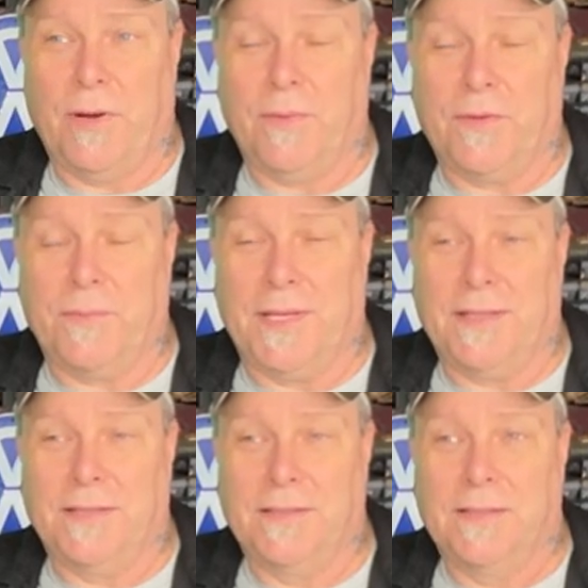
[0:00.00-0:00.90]
bear with
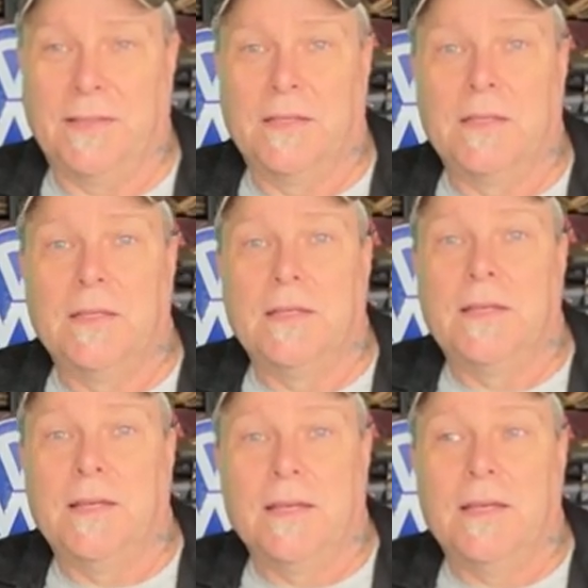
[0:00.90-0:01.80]
me.
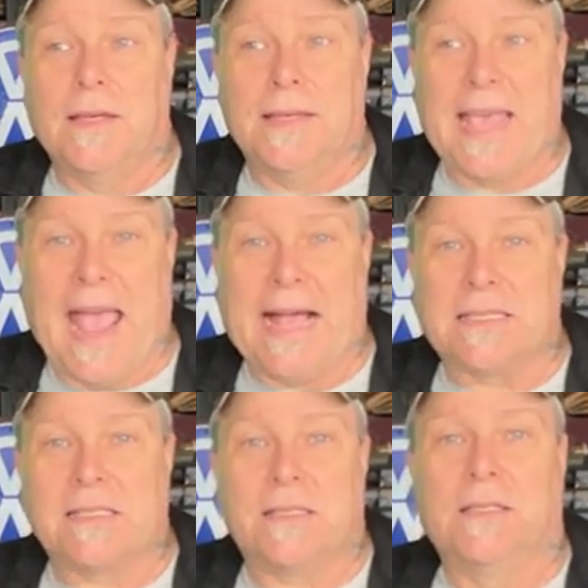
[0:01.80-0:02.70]

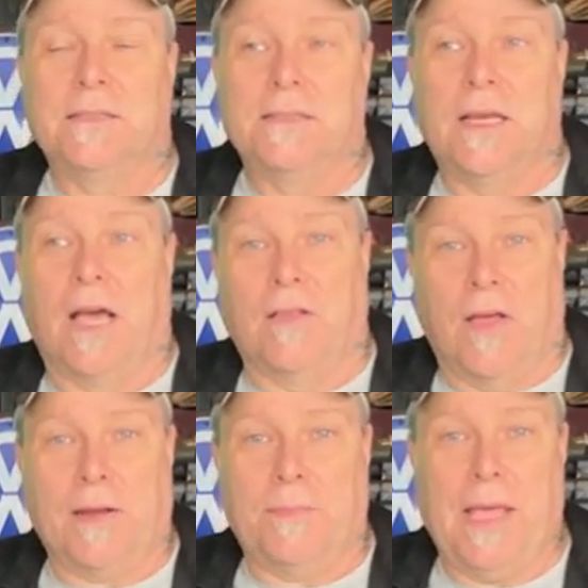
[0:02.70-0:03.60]
Gas. A
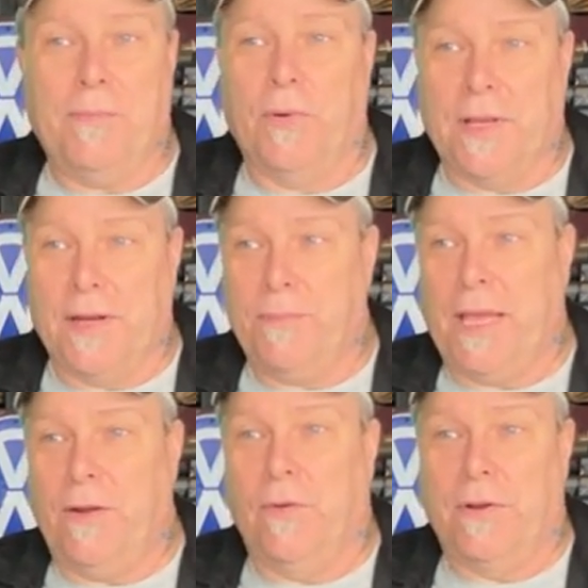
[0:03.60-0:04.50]
lot of people get a
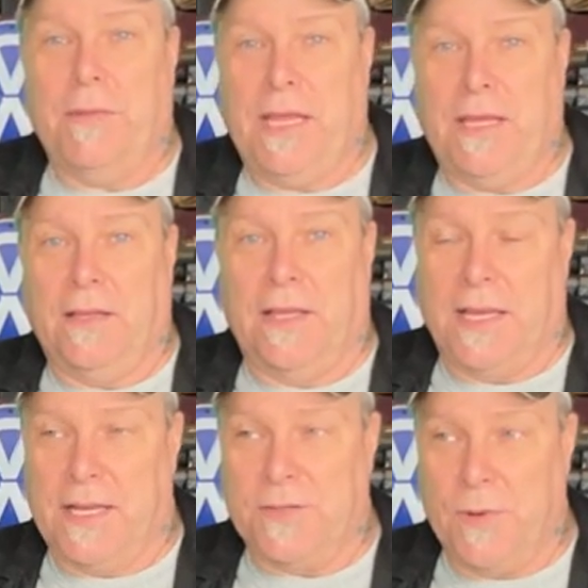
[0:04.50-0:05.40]
Beetle and
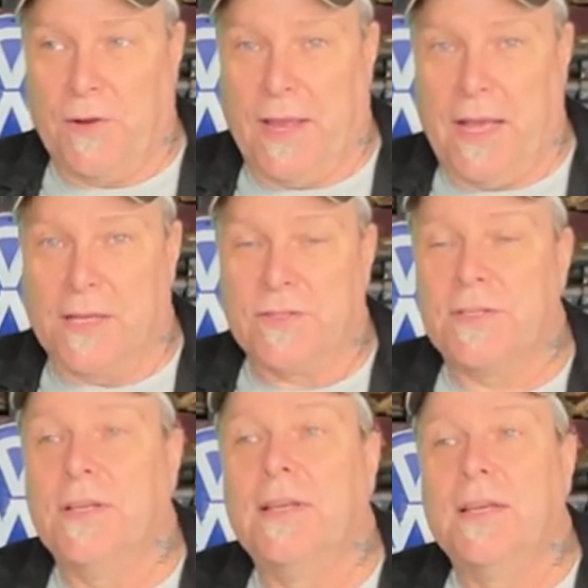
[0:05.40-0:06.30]
immediately, I smell
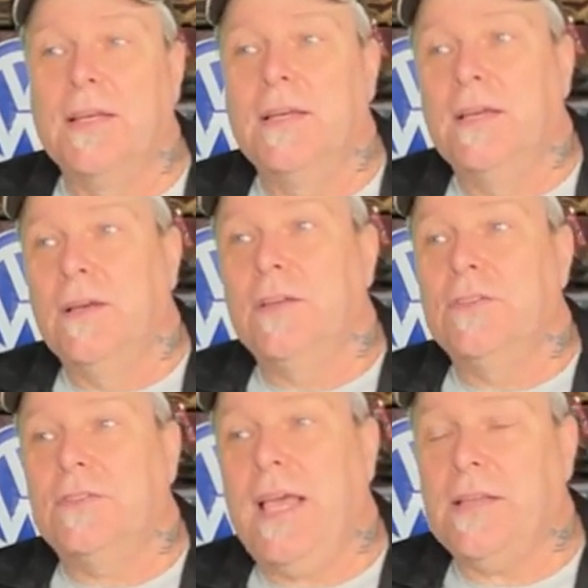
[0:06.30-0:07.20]
gas.
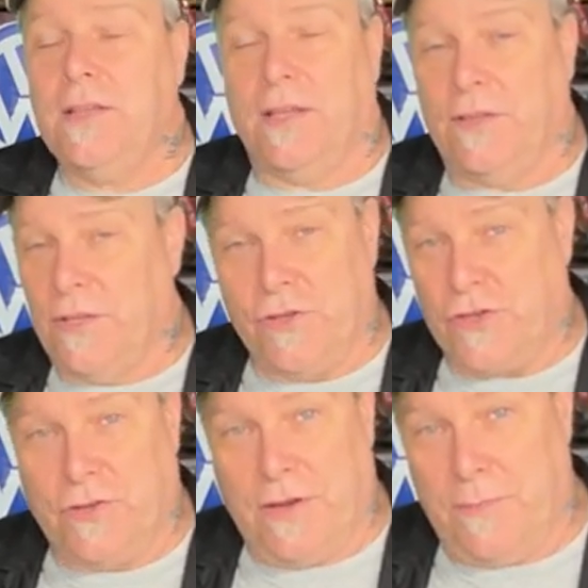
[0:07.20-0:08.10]
Technically, you
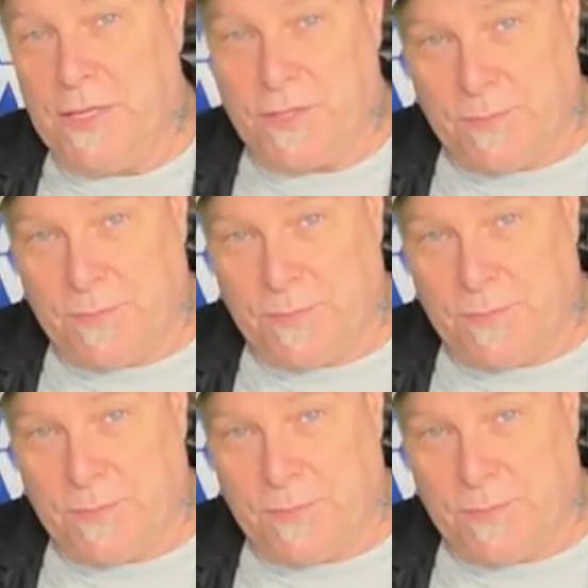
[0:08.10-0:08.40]
should not be